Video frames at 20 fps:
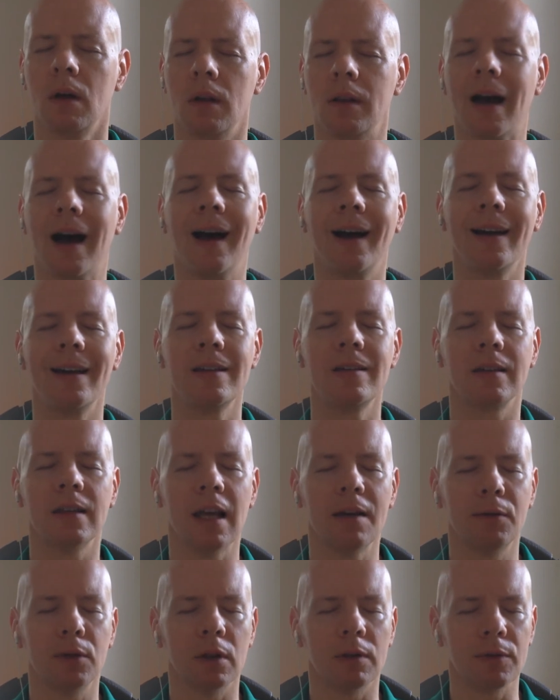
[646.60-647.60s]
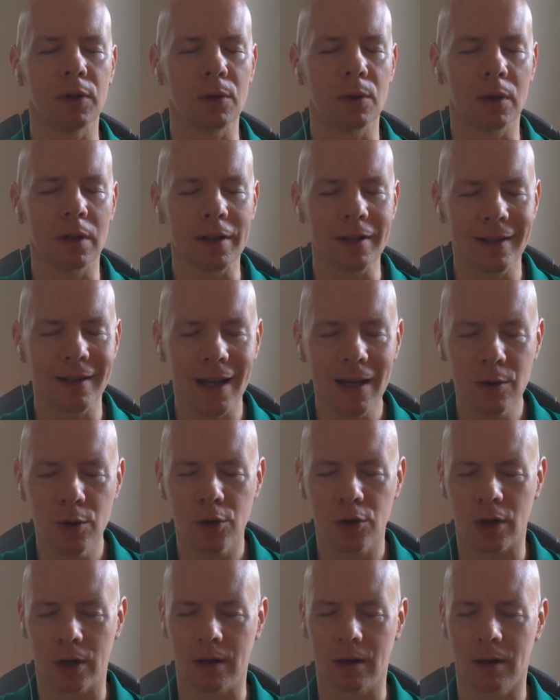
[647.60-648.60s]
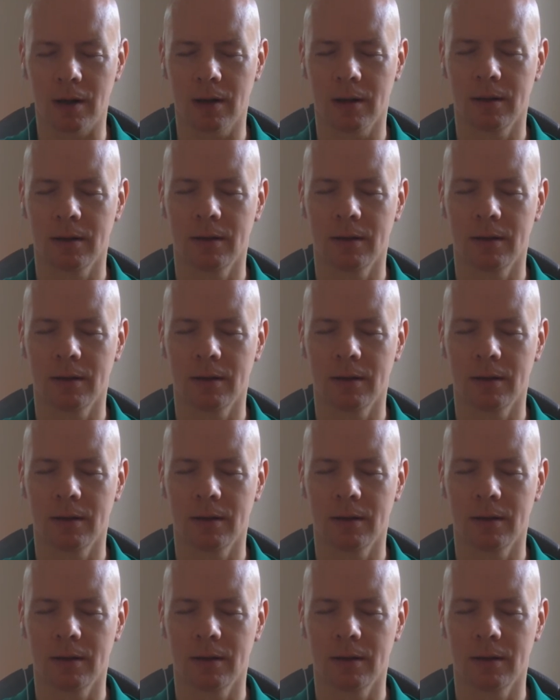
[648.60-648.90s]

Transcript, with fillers: the highest level of utilization